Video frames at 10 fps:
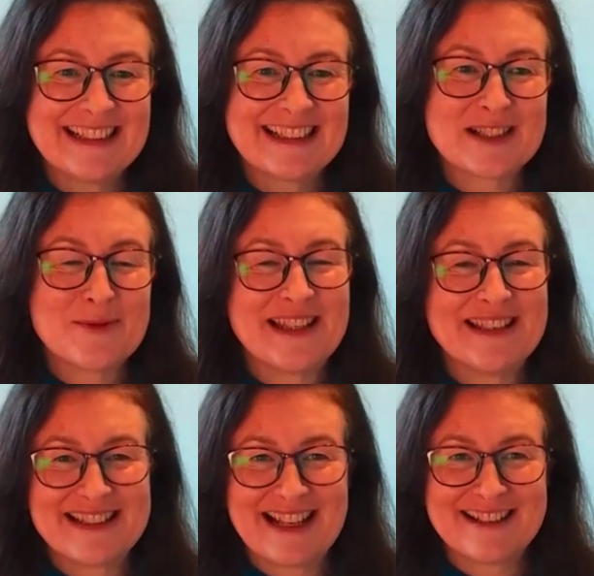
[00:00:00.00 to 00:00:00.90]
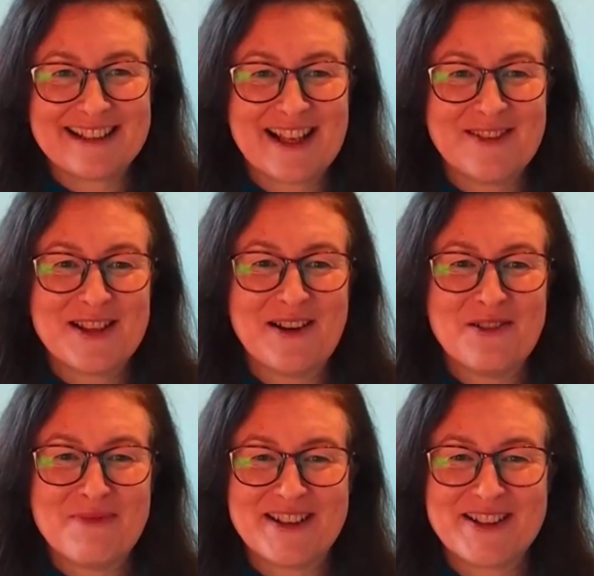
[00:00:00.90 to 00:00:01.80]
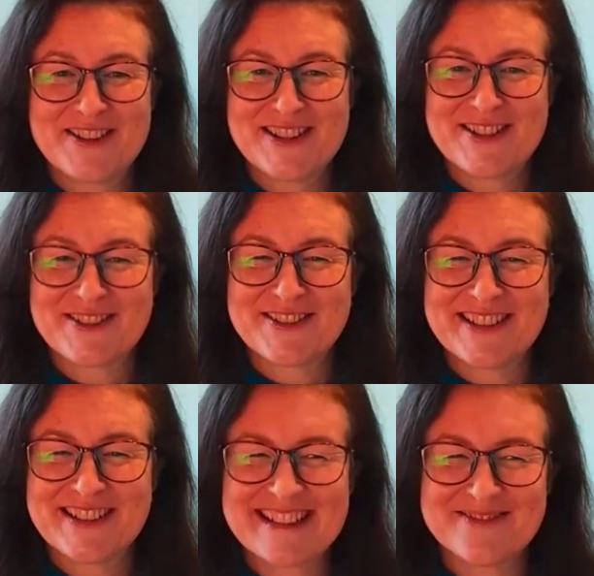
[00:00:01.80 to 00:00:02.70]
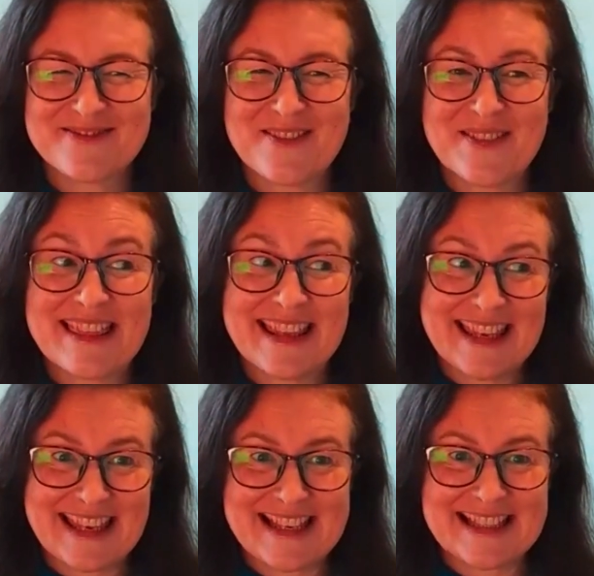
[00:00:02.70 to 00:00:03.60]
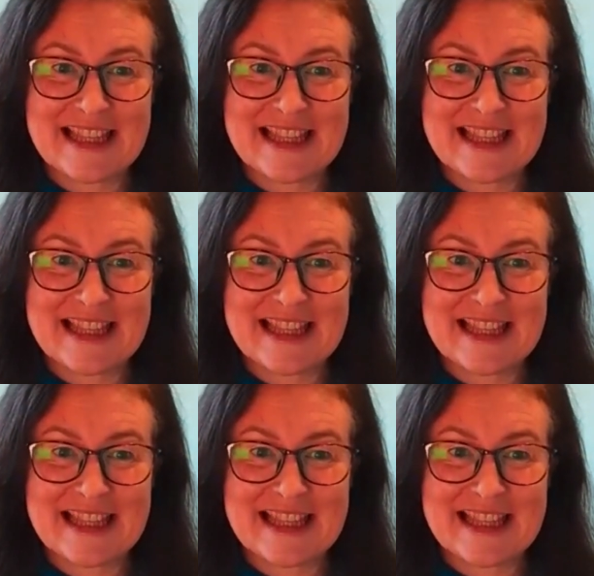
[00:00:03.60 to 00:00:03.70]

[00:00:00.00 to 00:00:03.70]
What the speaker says: because we can tell ourselves a whole bunch of stories of what we think it is.